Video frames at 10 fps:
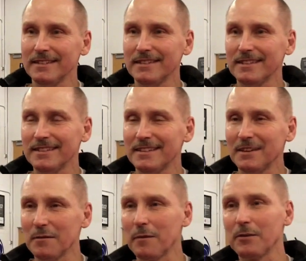And
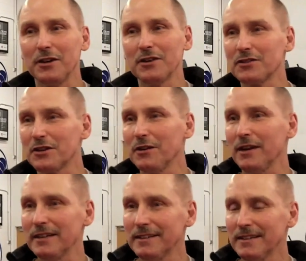I remember years
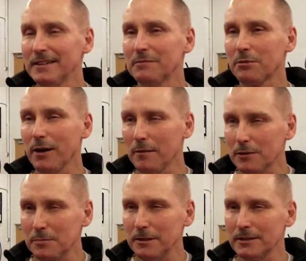ago I
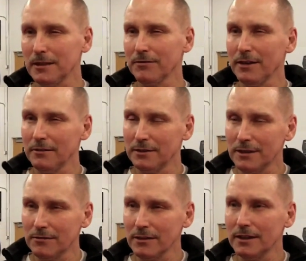promised myself that I would
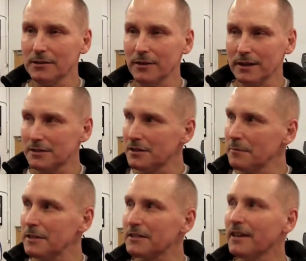never let Greg
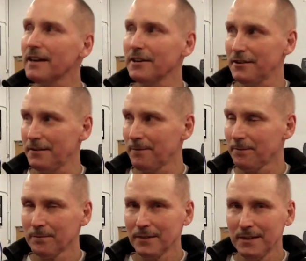see me tired.
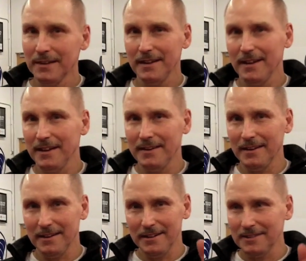
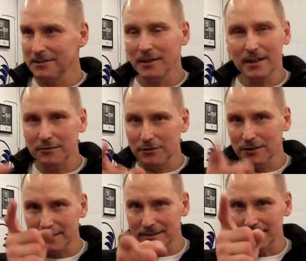And Greg, if
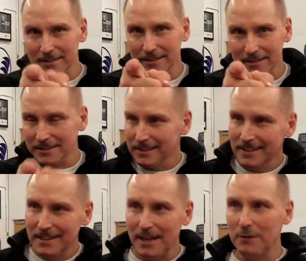you're listening to this,
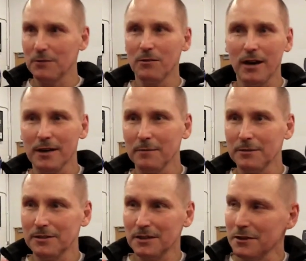I would walk
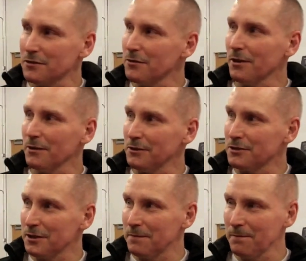up the stairs to our
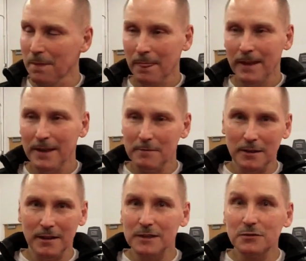old gym, and
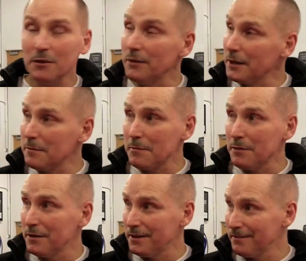my legs would already be
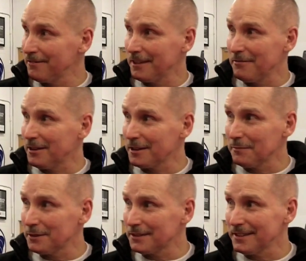burning when I walk
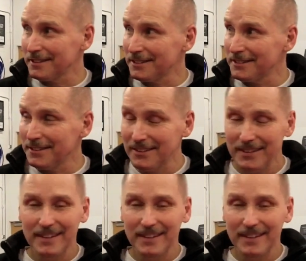up the stairs, you know.